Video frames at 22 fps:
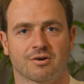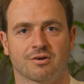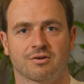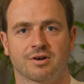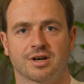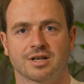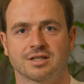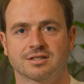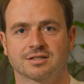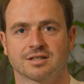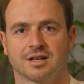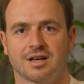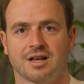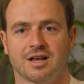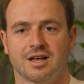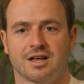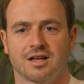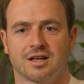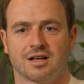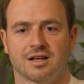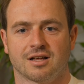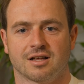All right.
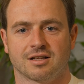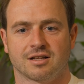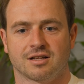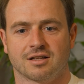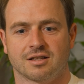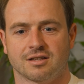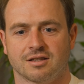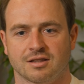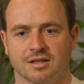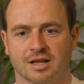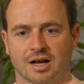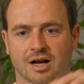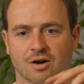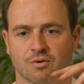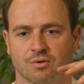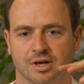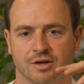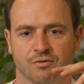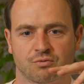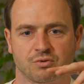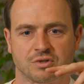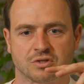
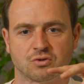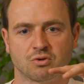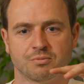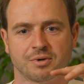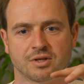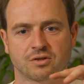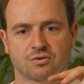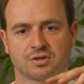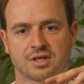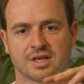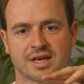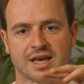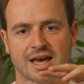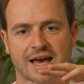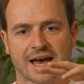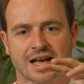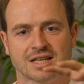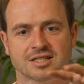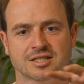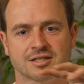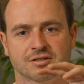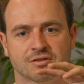Now, if we zoom into the
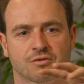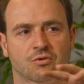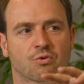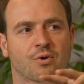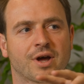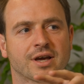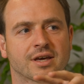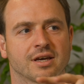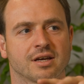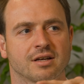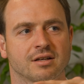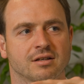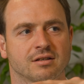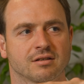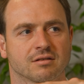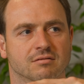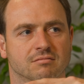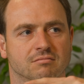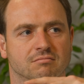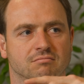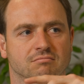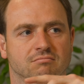asset
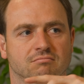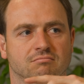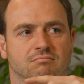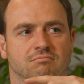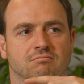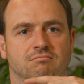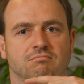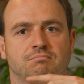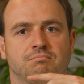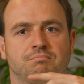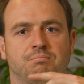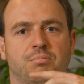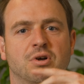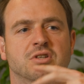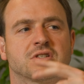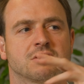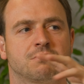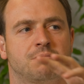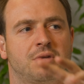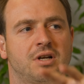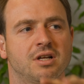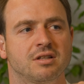tracking
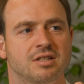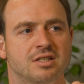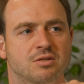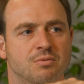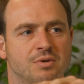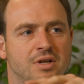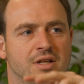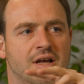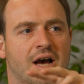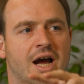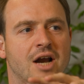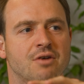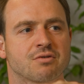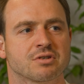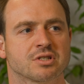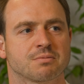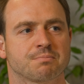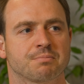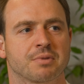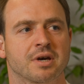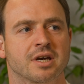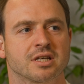possibilities within
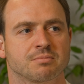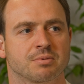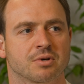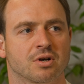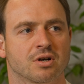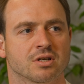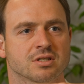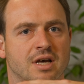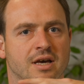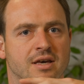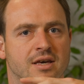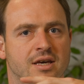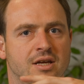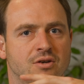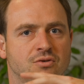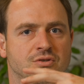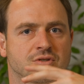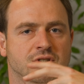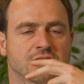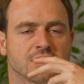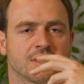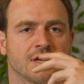aerospace, because I hear
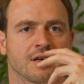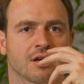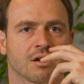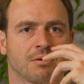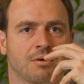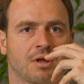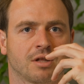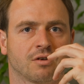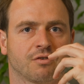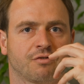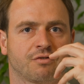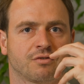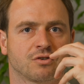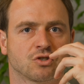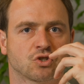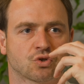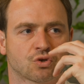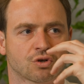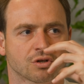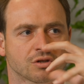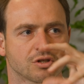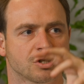you saying a lot of
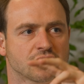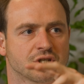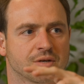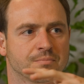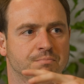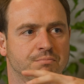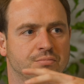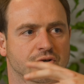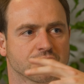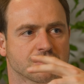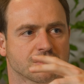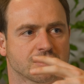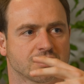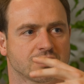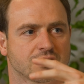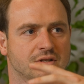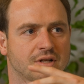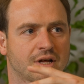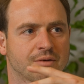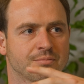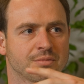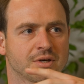shortage in
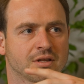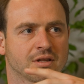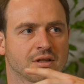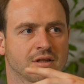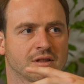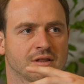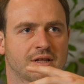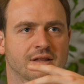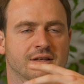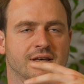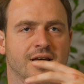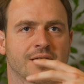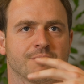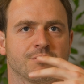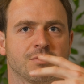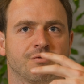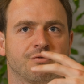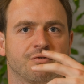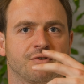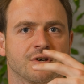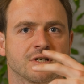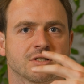personnel. I mean, that can
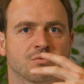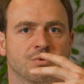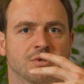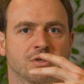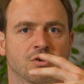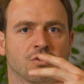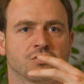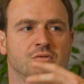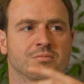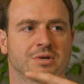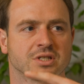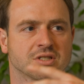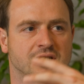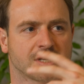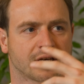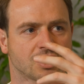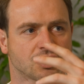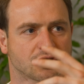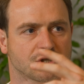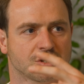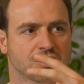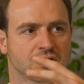be fixed with
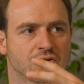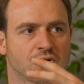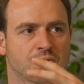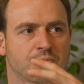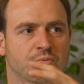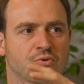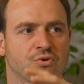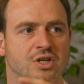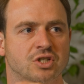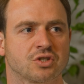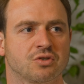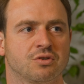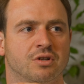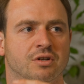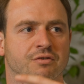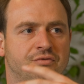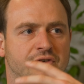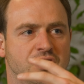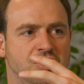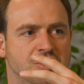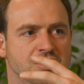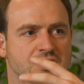automation, operational
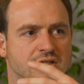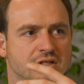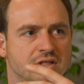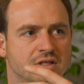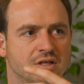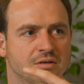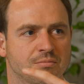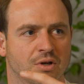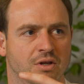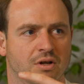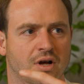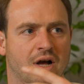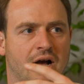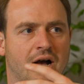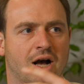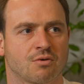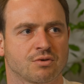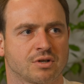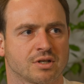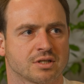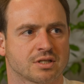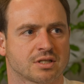efficiency, but
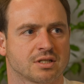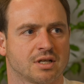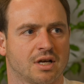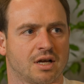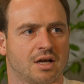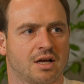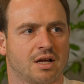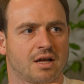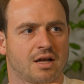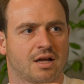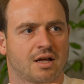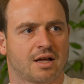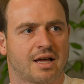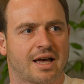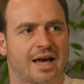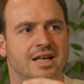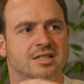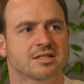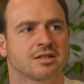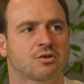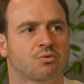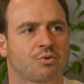how does
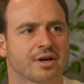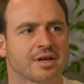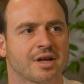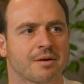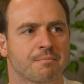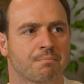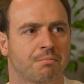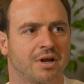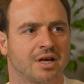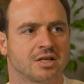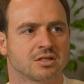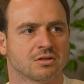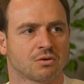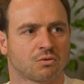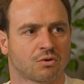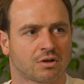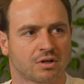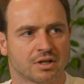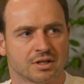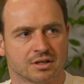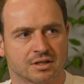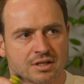asset tracking plays a
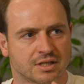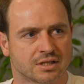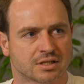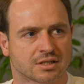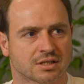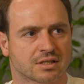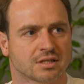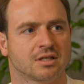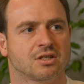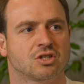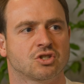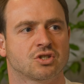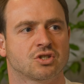role in these